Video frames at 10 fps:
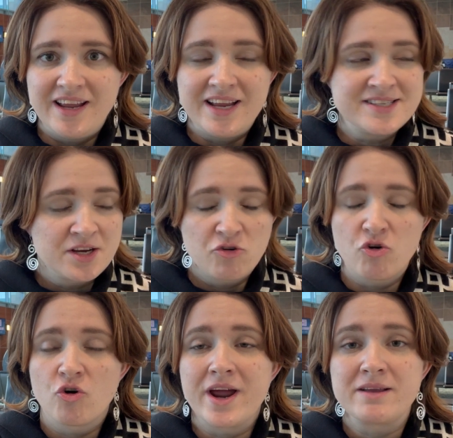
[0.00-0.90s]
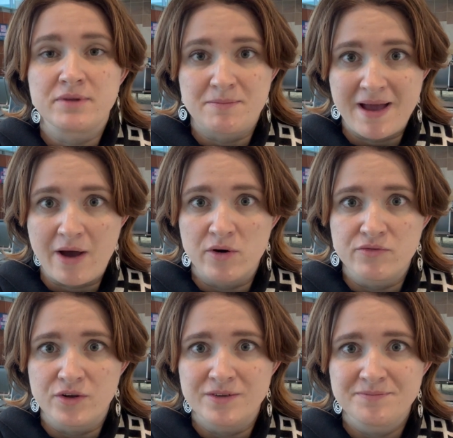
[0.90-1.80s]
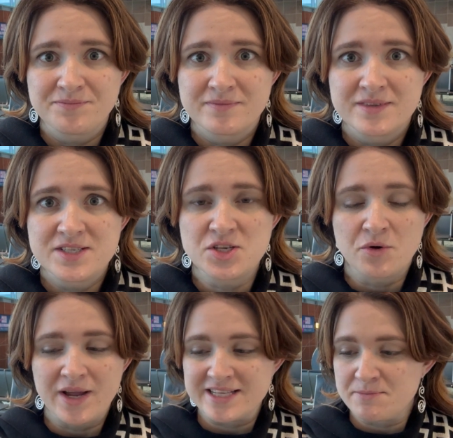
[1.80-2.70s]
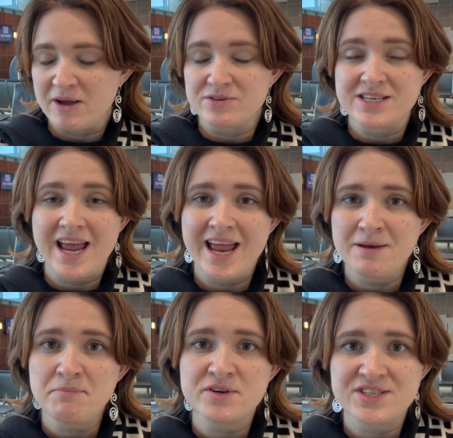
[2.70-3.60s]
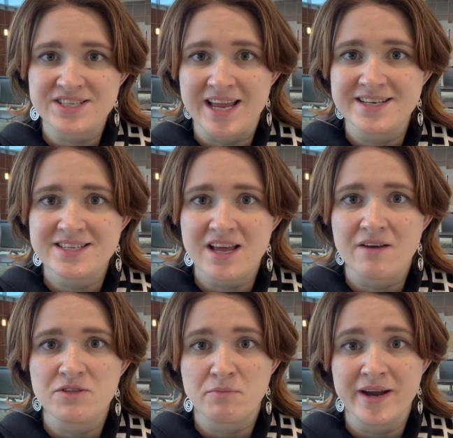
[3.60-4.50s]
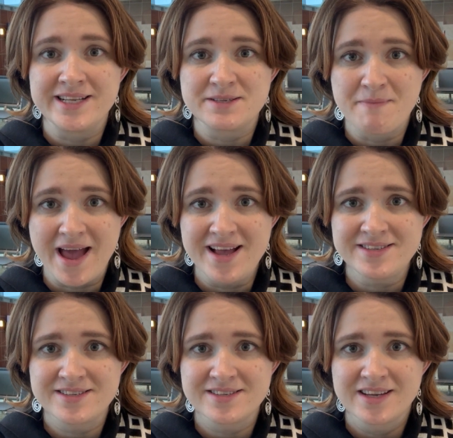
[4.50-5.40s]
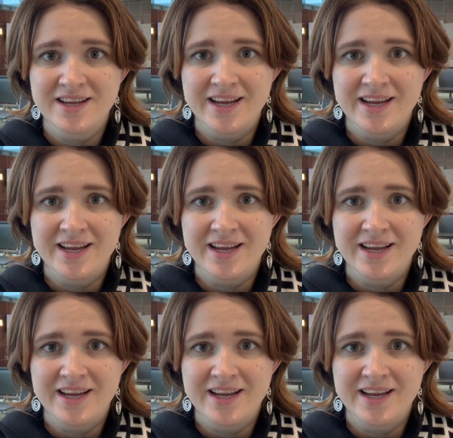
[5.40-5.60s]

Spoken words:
is incredibly powerful. So it's about 10% of the brain's mass.